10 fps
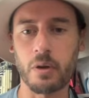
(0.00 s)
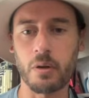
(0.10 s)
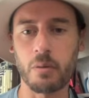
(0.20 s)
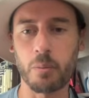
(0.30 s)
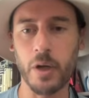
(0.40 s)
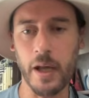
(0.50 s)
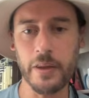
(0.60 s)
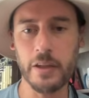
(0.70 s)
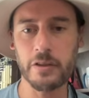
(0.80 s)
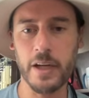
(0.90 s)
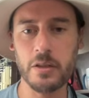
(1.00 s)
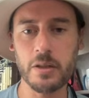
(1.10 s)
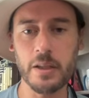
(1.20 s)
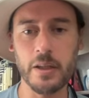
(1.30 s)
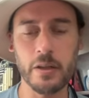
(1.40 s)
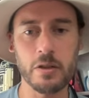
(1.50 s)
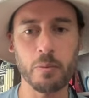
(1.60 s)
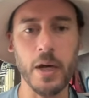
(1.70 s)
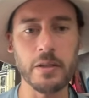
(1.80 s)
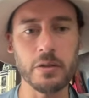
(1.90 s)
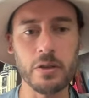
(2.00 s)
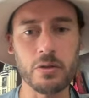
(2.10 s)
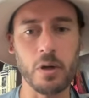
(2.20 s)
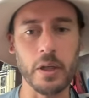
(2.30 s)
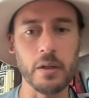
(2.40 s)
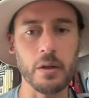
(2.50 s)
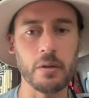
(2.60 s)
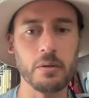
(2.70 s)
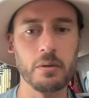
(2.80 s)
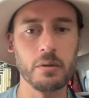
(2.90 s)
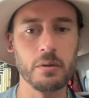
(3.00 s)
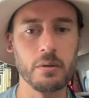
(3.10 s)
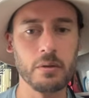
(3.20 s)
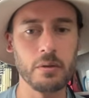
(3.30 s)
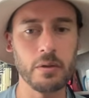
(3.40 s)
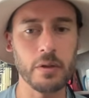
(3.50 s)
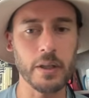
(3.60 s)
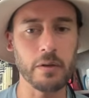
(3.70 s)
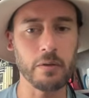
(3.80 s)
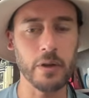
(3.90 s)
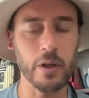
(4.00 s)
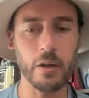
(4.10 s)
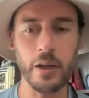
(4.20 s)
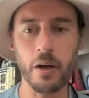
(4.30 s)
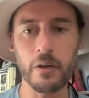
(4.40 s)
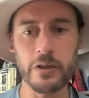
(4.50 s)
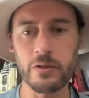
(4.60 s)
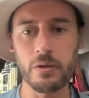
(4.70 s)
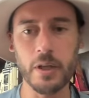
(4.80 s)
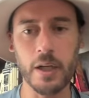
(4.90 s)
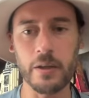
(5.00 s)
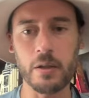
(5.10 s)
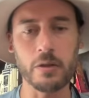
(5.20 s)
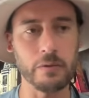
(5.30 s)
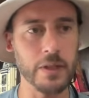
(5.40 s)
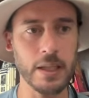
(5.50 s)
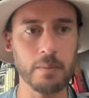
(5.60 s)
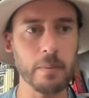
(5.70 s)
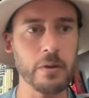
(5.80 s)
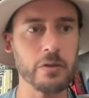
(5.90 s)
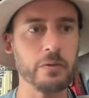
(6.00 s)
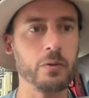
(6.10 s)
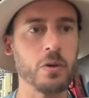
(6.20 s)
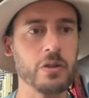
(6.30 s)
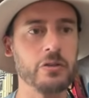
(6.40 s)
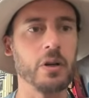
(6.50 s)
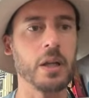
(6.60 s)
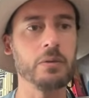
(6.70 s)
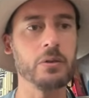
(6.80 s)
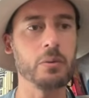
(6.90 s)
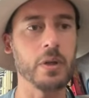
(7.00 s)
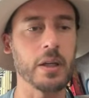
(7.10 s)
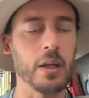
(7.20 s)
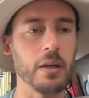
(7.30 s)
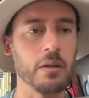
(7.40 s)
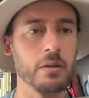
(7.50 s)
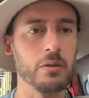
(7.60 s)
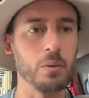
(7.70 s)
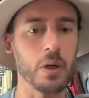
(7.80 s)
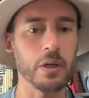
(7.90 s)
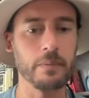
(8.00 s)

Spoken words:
But I think this actually is a surprisingly strong hero. Like all these new kind of heroes, if you get them up to Forges and star levels, will like kind of do work.